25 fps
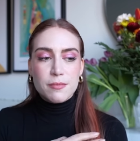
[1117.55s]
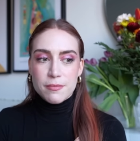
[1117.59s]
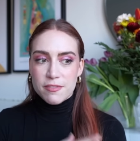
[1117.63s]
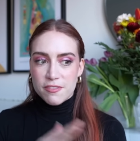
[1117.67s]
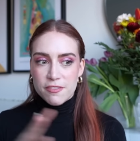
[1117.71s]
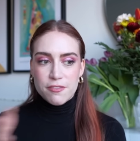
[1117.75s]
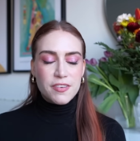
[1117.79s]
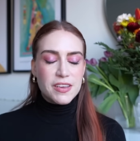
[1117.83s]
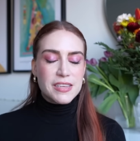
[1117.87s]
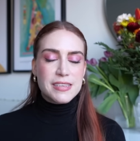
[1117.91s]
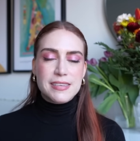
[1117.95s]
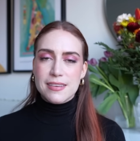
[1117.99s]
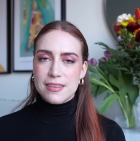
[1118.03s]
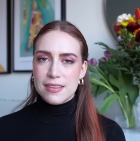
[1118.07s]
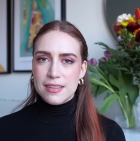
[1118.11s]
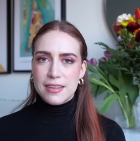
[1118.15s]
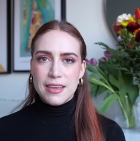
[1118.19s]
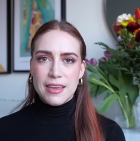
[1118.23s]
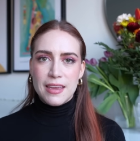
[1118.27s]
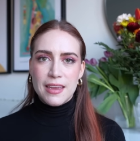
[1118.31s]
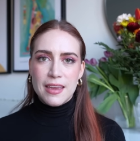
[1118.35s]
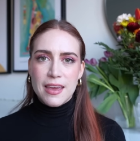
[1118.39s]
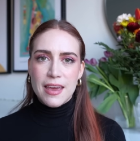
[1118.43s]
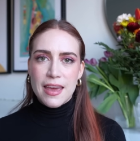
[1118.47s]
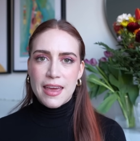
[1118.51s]

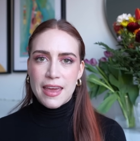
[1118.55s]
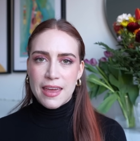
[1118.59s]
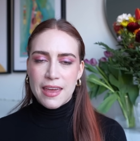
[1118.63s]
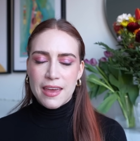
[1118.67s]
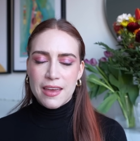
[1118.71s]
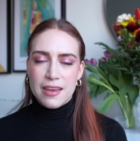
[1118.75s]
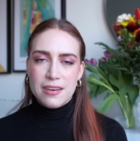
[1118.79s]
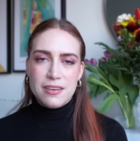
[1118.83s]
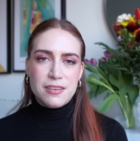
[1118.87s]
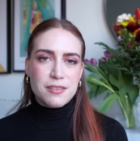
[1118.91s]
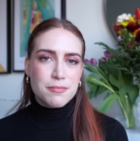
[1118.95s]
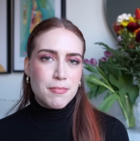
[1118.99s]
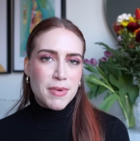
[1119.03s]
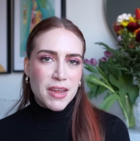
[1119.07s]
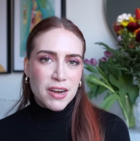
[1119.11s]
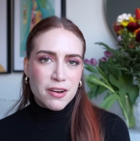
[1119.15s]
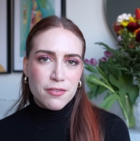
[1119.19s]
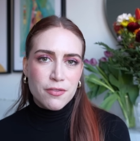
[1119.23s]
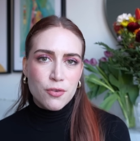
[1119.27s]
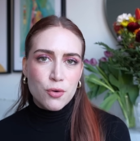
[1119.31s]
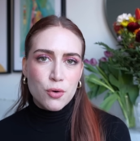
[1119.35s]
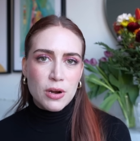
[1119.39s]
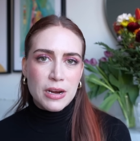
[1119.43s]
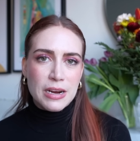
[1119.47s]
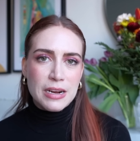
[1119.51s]
physically and
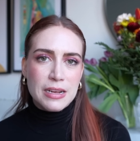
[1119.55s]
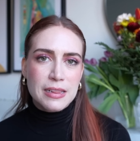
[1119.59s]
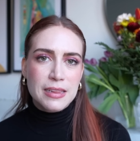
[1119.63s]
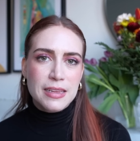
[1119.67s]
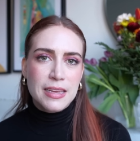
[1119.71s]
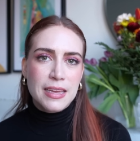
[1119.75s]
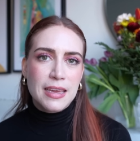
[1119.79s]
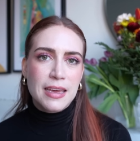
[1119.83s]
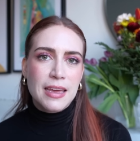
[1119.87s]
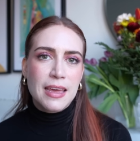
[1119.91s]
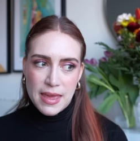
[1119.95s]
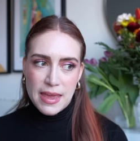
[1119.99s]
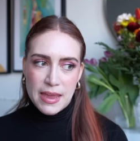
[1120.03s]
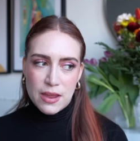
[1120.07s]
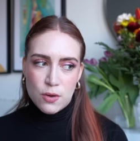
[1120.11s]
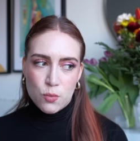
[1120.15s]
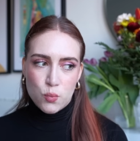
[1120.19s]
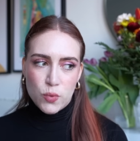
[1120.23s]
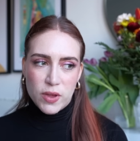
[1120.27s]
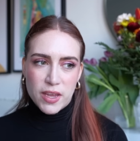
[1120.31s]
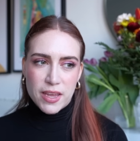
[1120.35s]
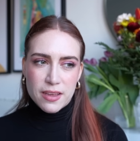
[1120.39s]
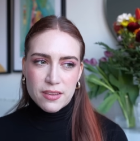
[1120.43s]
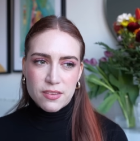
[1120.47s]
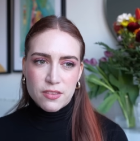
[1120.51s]
metaphorically. And
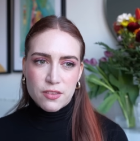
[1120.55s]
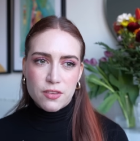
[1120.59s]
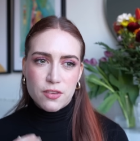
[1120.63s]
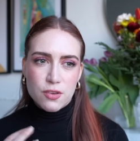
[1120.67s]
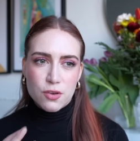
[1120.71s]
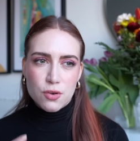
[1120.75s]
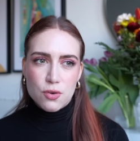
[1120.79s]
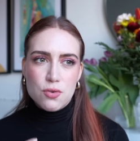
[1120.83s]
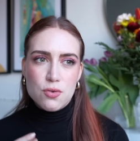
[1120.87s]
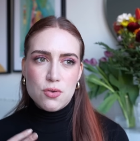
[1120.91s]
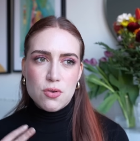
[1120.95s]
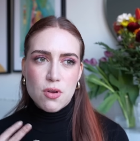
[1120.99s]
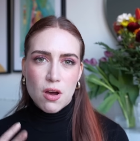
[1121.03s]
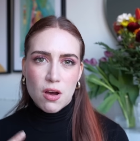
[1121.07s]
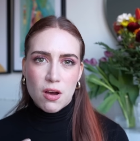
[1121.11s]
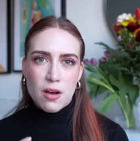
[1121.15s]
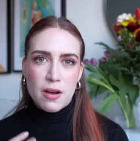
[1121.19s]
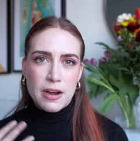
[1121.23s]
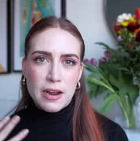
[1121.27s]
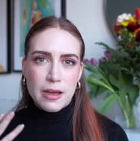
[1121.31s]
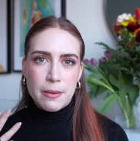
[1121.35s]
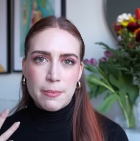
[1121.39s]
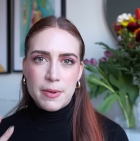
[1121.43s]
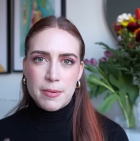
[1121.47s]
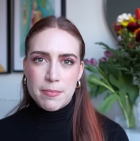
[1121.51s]
we get so caught
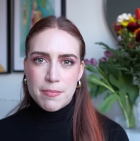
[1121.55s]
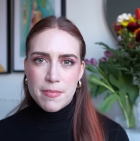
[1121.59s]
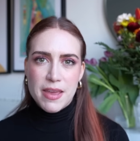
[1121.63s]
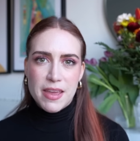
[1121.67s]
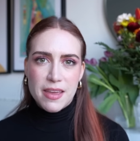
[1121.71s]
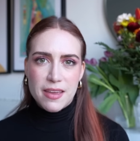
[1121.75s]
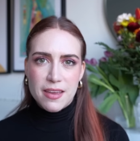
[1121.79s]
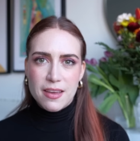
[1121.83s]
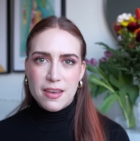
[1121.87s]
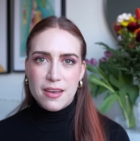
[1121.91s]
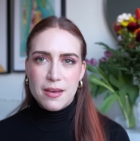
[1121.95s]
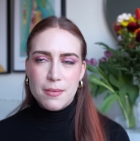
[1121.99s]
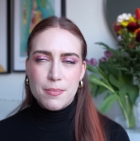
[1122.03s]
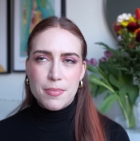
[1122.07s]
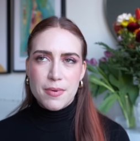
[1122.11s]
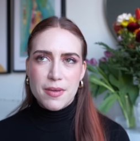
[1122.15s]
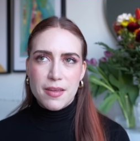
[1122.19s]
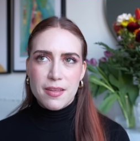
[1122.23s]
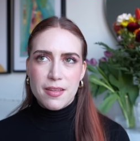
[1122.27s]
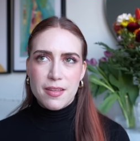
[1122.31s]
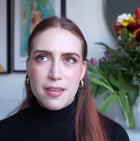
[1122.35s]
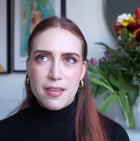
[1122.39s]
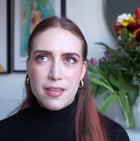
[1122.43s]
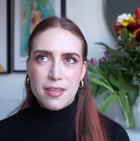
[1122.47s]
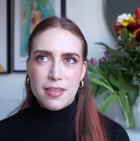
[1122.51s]
up in makeup
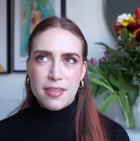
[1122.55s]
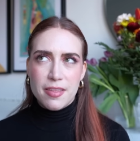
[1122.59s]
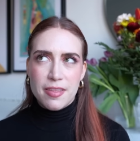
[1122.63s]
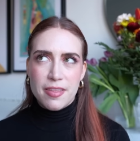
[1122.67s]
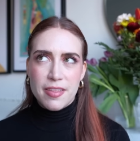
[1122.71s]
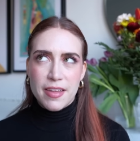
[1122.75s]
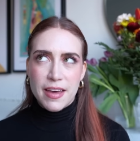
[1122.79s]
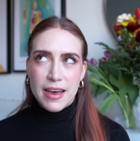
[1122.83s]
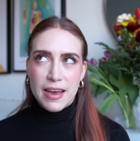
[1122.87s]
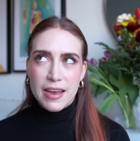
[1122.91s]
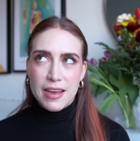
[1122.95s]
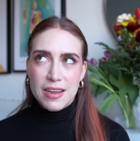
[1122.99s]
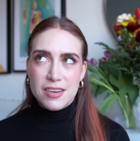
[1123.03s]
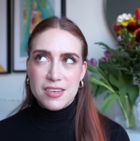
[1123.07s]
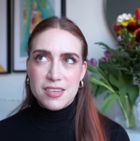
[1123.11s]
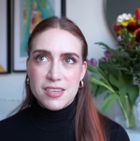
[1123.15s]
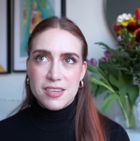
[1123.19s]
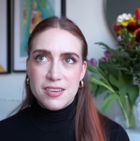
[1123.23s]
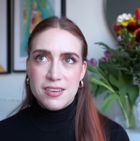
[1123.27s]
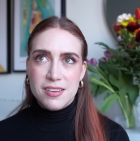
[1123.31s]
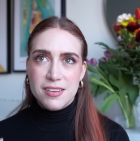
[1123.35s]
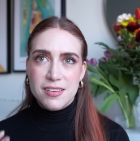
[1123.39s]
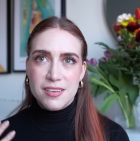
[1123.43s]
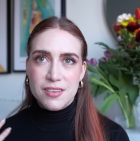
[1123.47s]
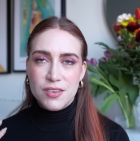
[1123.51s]
that
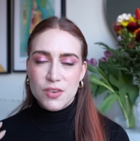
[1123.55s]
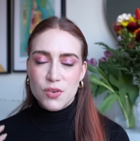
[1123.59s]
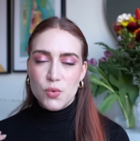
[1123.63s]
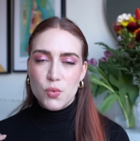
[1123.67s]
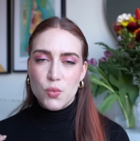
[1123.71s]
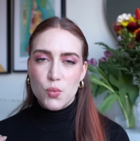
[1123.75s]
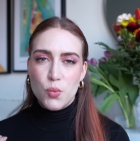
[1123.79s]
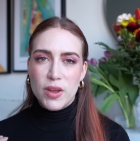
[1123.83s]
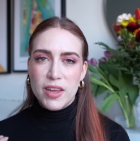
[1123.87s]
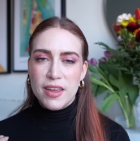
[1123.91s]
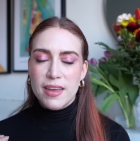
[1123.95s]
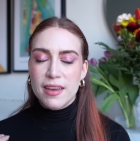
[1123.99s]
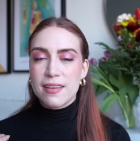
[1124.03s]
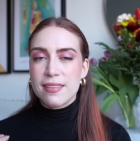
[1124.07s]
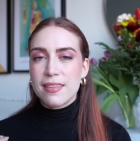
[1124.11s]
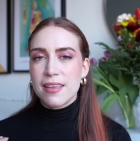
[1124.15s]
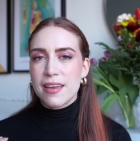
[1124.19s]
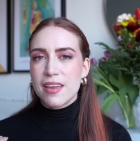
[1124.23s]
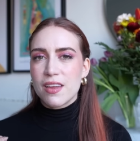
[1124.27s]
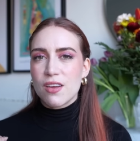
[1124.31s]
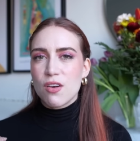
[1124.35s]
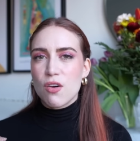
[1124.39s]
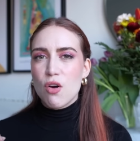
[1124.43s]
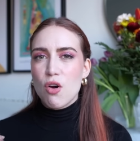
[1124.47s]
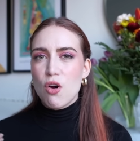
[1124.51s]
we get
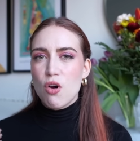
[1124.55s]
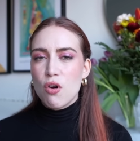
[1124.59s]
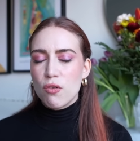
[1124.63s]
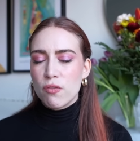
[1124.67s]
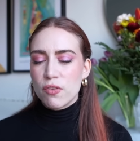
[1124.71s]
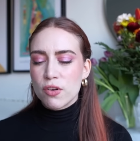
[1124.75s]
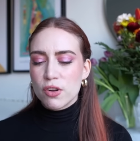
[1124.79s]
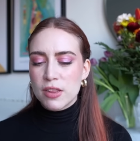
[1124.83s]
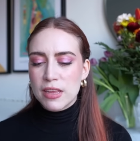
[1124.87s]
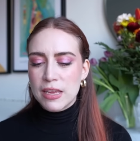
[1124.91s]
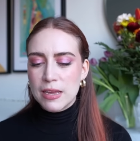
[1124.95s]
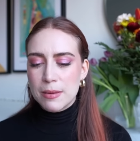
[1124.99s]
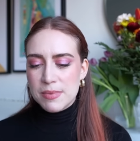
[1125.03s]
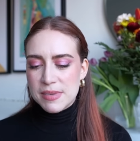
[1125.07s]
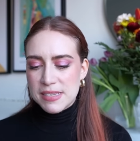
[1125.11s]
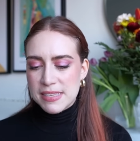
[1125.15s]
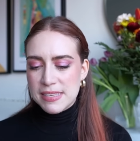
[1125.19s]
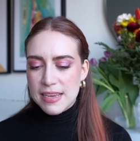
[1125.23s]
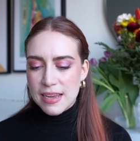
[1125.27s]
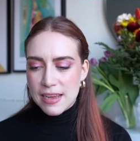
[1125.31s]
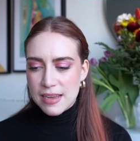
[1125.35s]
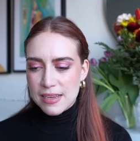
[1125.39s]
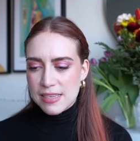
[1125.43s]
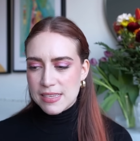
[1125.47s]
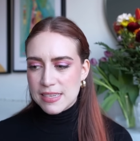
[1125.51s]
like overly
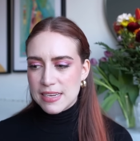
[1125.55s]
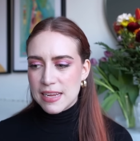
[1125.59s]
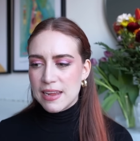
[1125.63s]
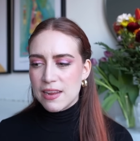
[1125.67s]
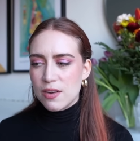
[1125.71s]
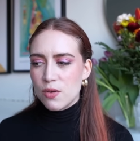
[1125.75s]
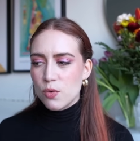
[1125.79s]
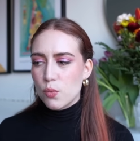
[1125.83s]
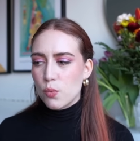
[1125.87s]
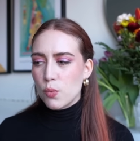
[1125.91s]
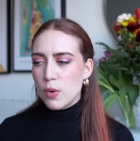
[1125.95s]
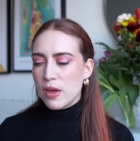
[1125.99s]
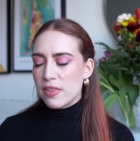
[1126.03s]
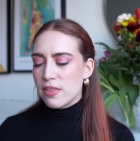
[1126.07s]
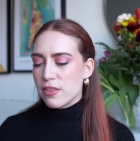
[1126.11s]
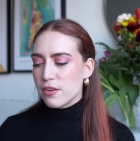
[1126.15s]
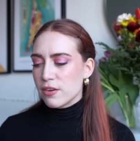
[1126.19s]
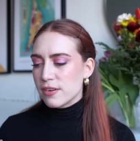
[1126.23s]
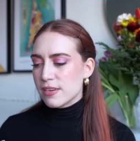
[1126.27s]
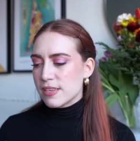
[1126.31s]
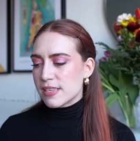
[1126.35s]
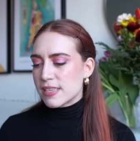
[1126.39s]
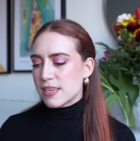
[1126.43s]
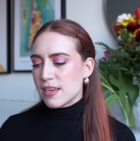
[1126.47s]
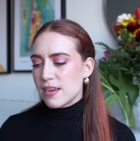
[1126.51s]
obsessed. And when
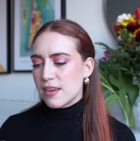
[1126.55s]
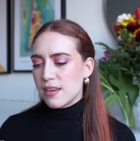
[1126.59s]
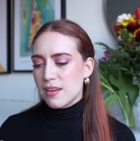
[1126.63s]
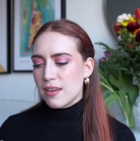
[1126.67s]
there's